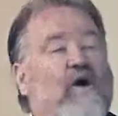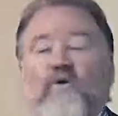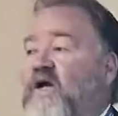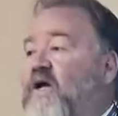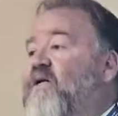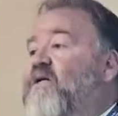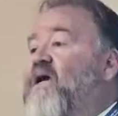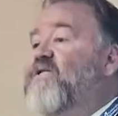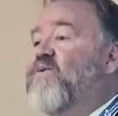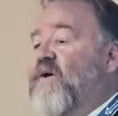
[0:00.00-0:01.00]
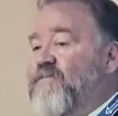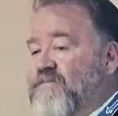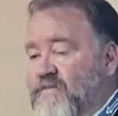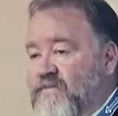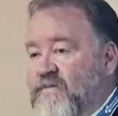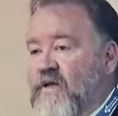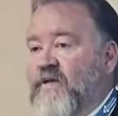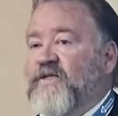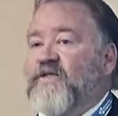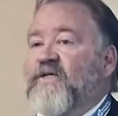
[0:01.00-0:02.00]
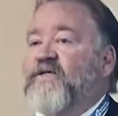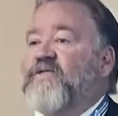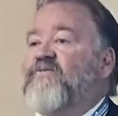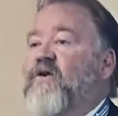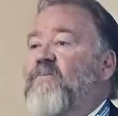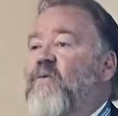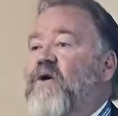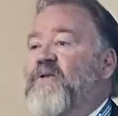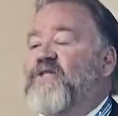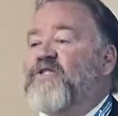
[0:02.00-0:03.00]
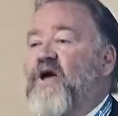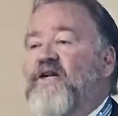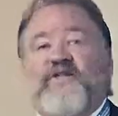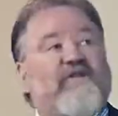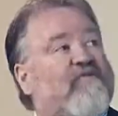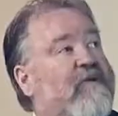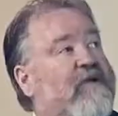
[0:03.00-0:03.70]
Okay, next one. This is from the Workplace Strategies for